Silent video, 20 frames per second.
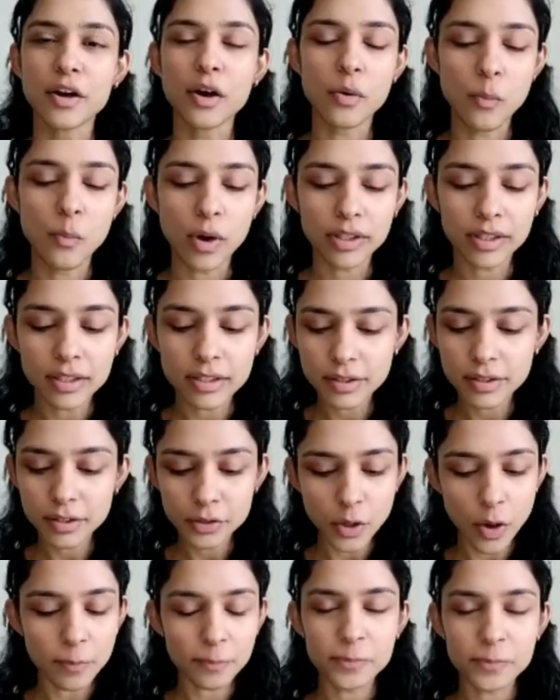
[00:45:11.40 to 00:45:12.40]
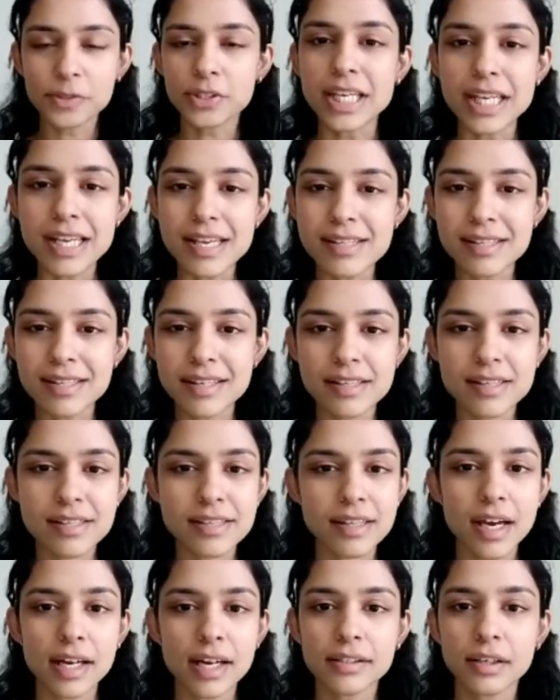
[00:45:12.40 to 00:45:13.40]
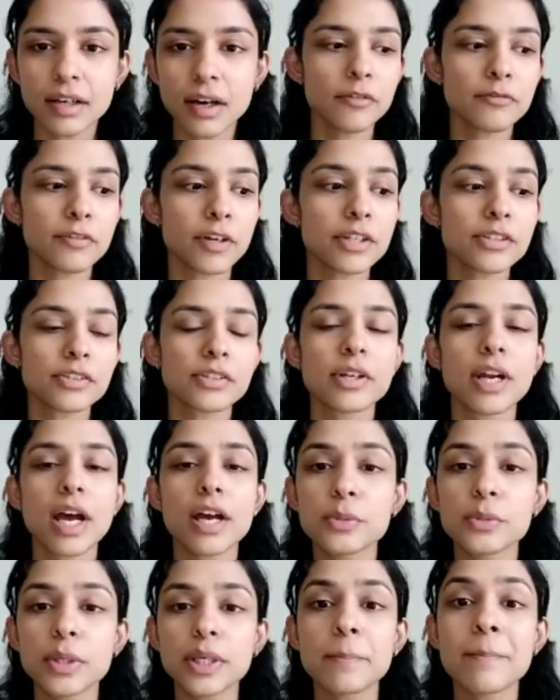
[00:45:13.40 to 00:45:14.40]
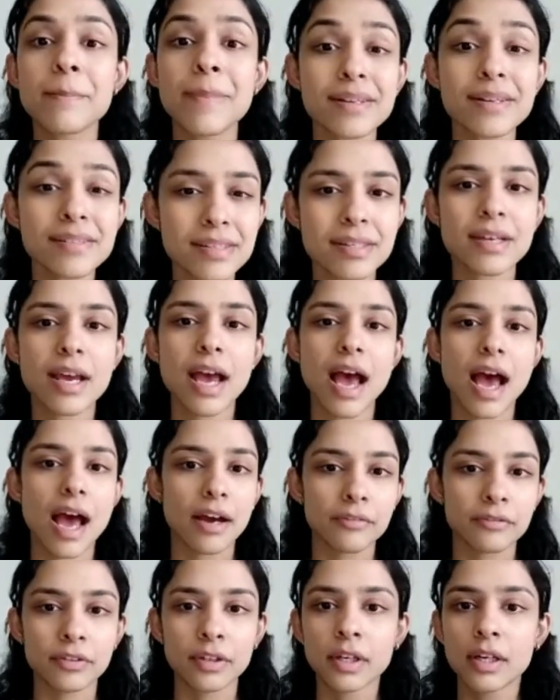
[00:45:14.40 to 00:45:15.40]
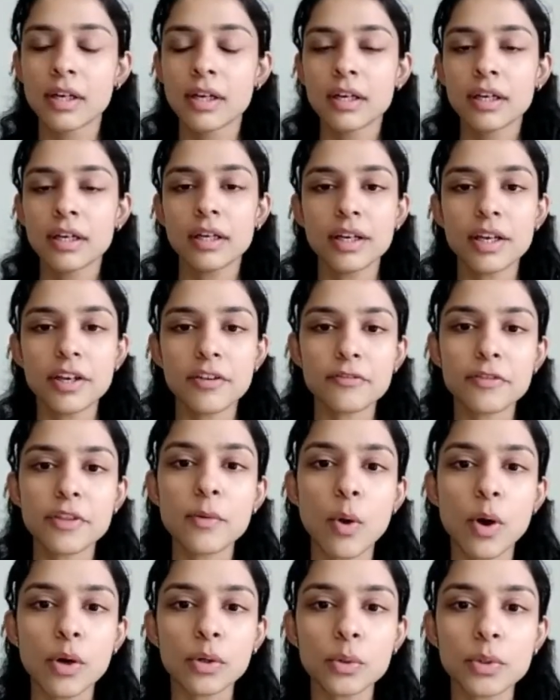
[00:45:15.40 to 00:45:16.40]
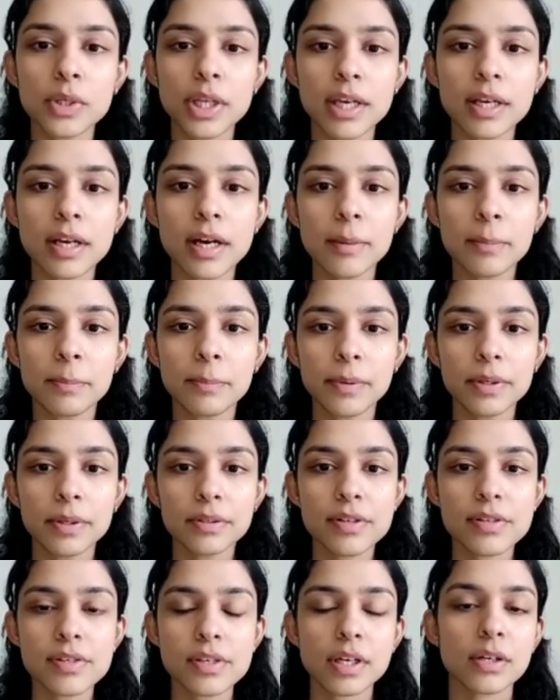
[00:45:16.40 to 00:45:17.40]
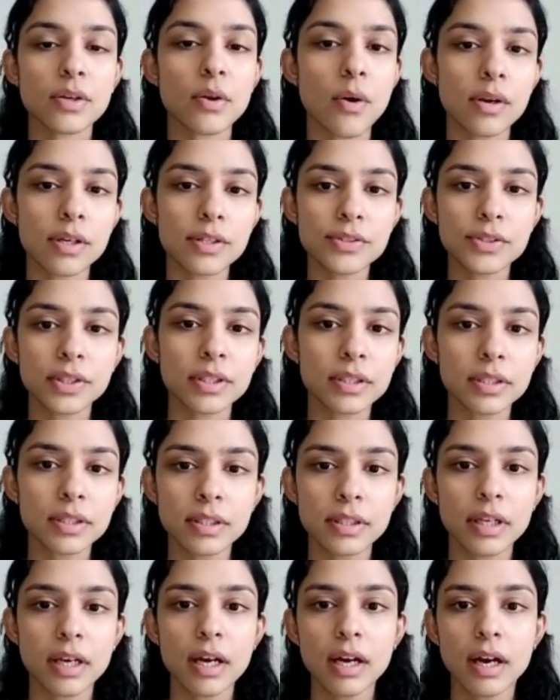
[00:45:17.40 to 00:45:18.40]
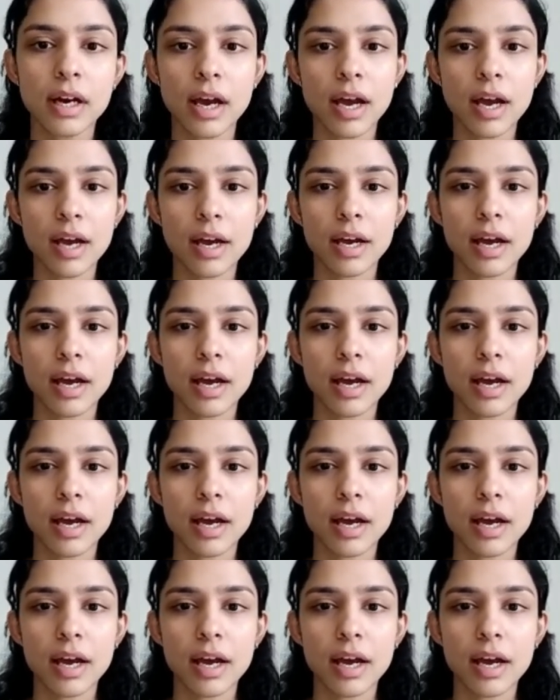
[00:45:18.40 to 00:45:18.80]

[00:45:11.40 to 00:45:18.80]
uh, what are the top three skills that a fresh graduate must have if they want to take up uh, this technological uh,